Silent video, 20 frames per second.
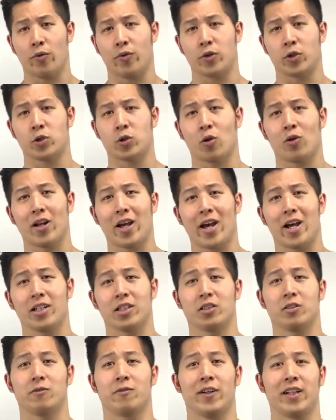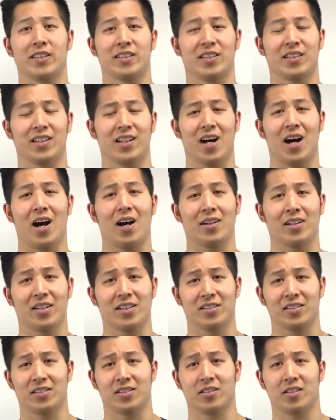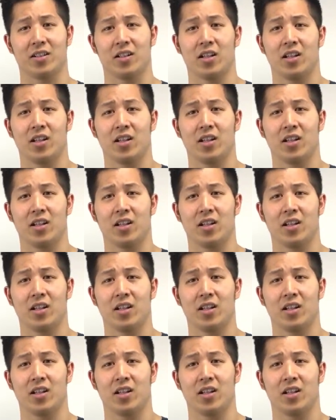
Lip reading: the short edge facing the audience.